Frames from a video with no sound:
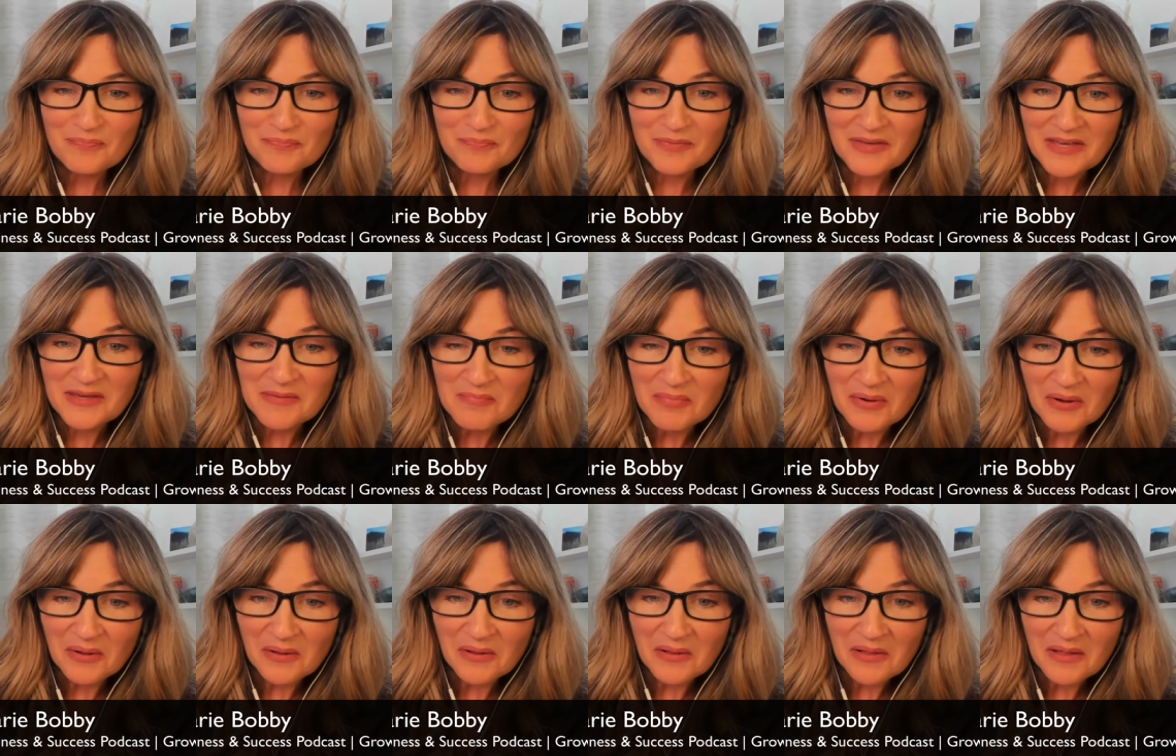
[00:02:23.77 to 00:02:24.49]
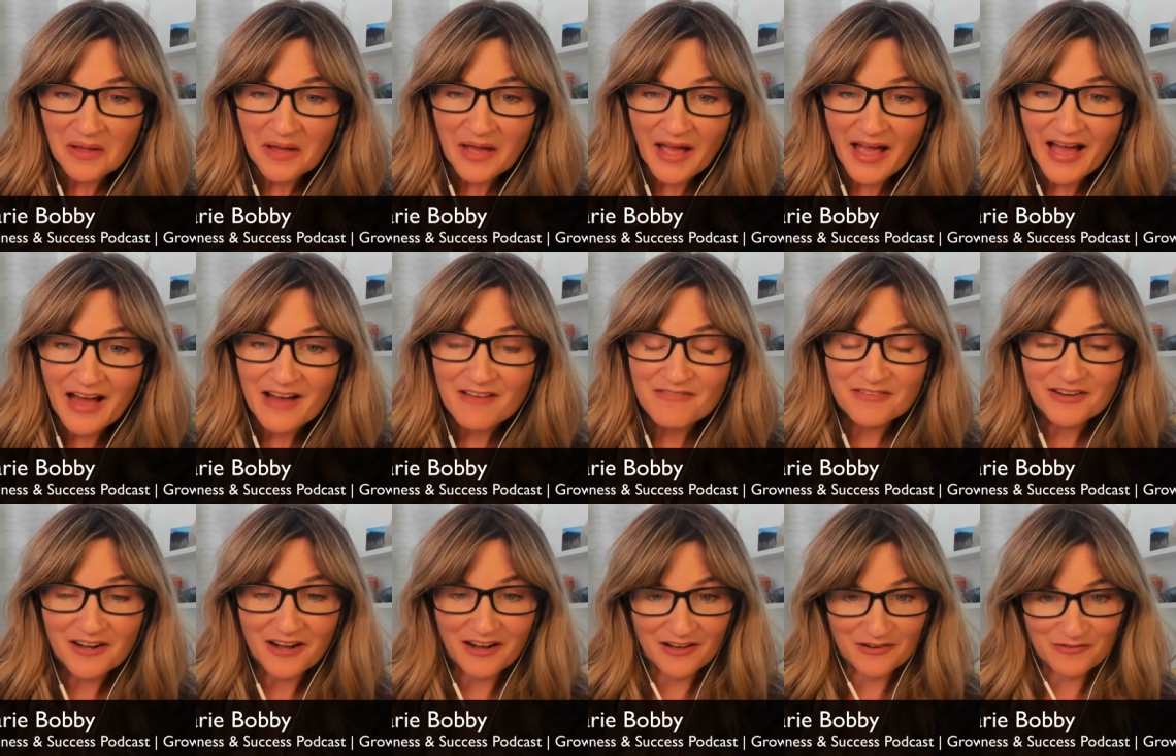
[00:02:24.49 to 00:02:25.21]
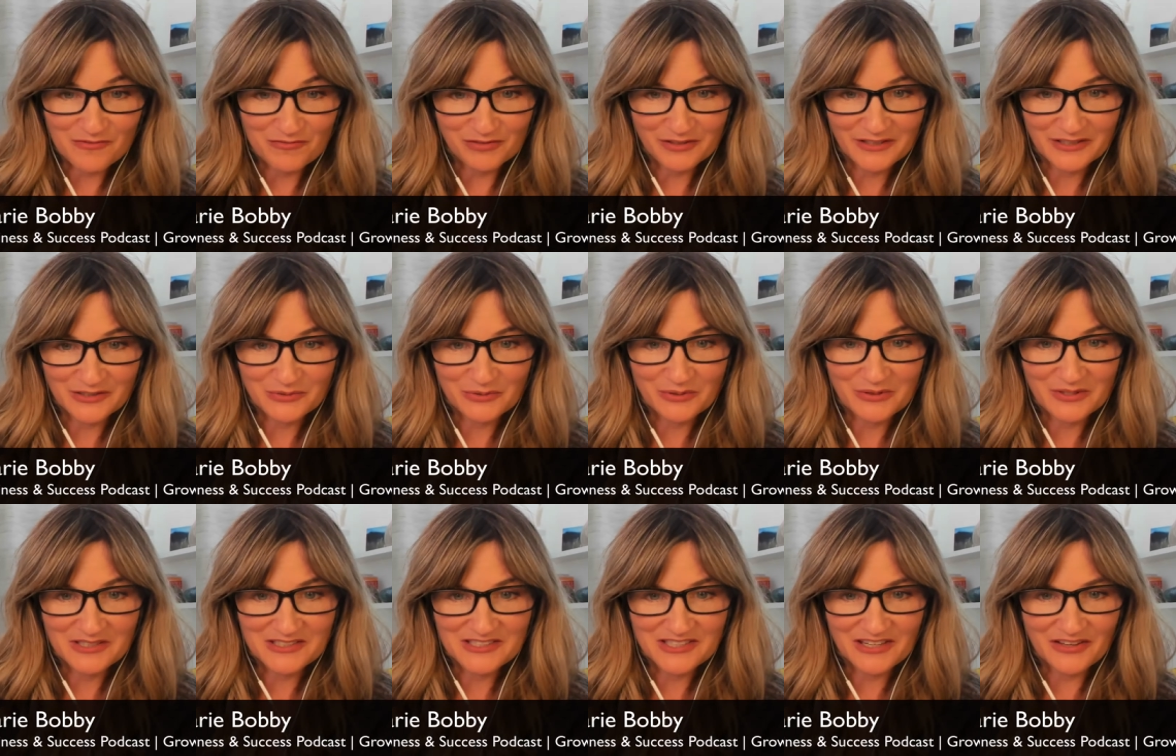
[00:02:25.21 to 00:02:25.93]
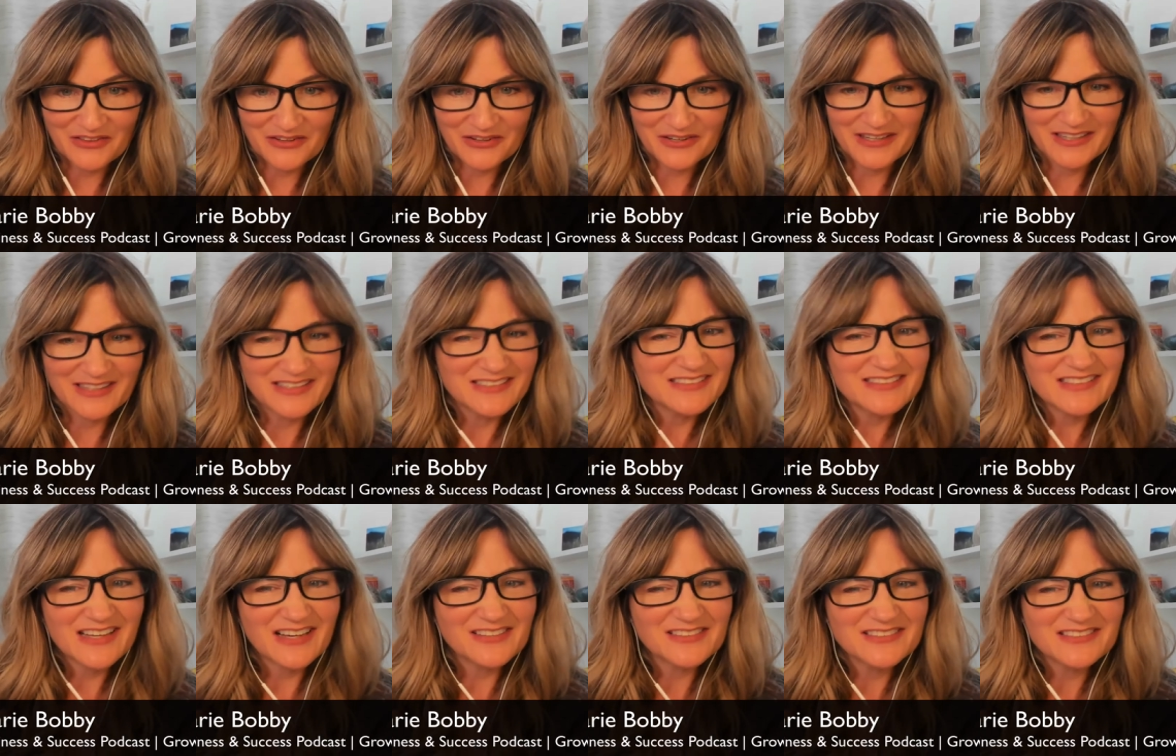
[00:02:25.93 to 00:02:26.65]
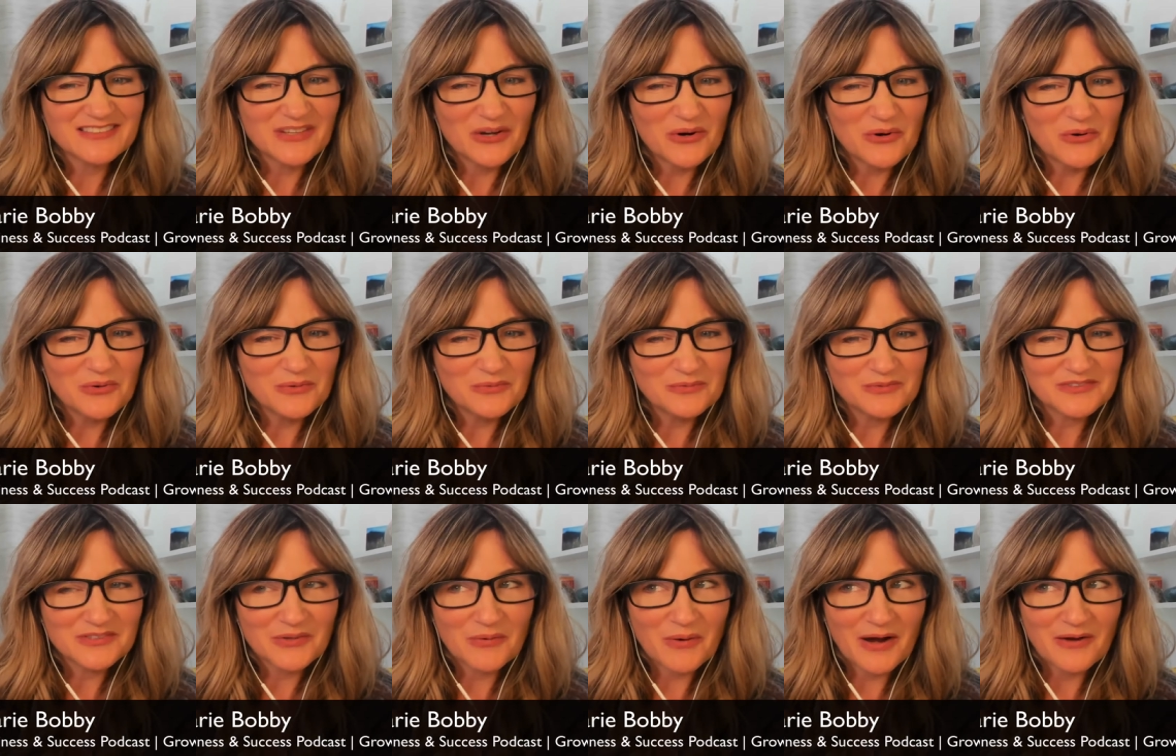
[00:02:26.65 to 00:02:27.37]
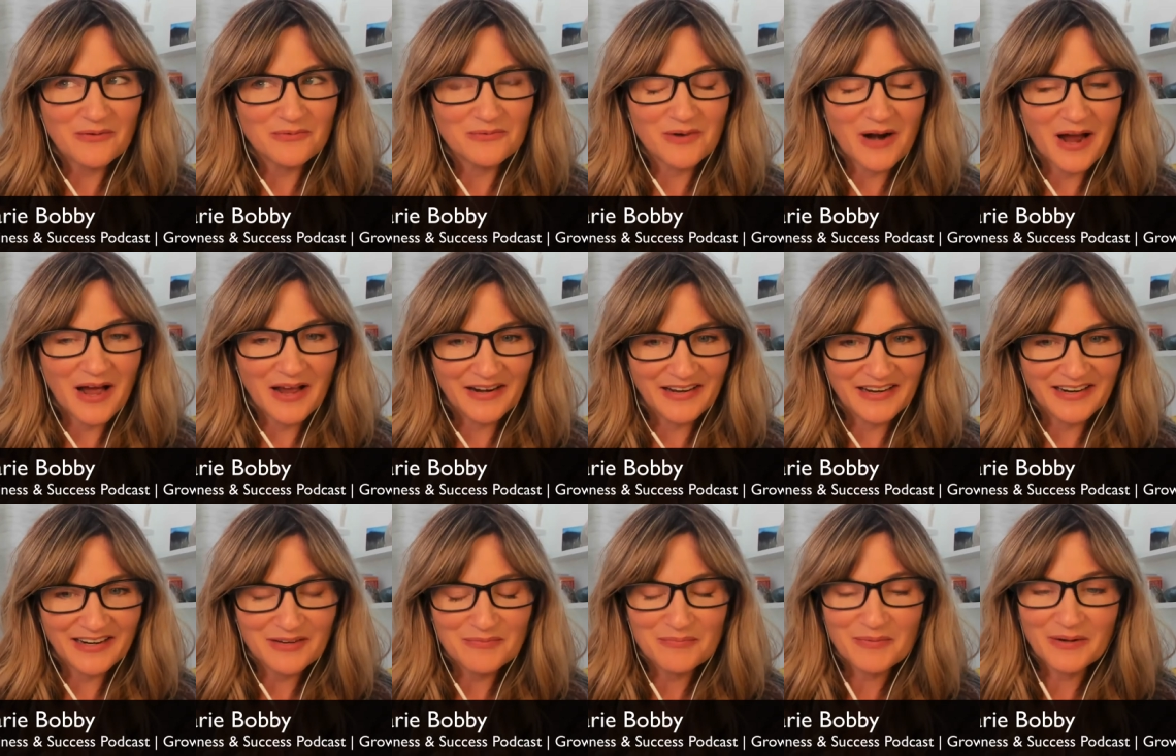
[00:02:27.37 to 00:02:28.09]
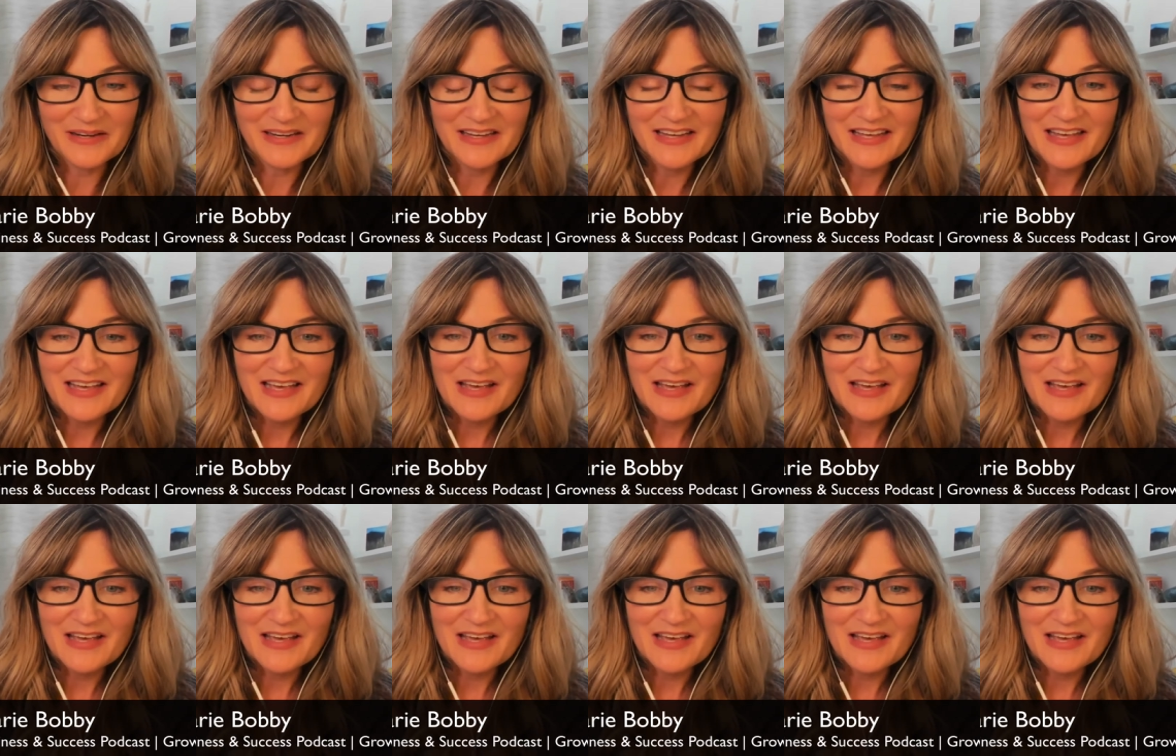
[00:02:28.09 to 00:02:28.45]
People have conflict with each other, and it sounds so, so ironic, but